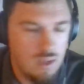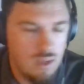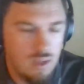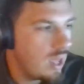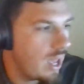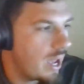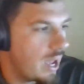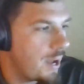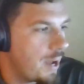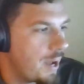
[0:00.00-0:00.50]

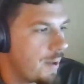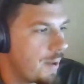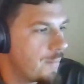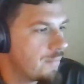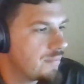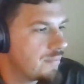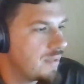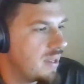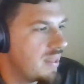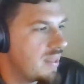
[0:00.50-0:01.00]

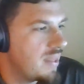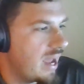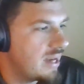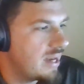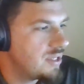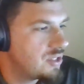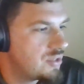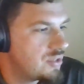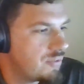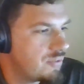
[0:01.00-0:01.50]
And that
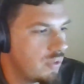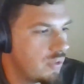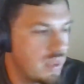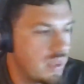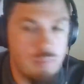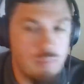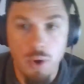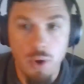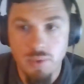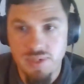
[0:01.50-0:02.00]
is for
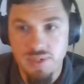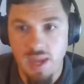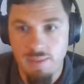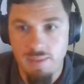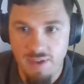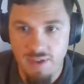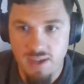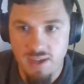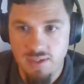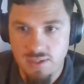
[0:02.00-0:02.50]
the
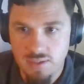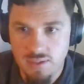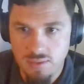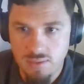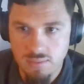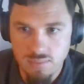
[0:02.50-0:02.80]
prototype phase.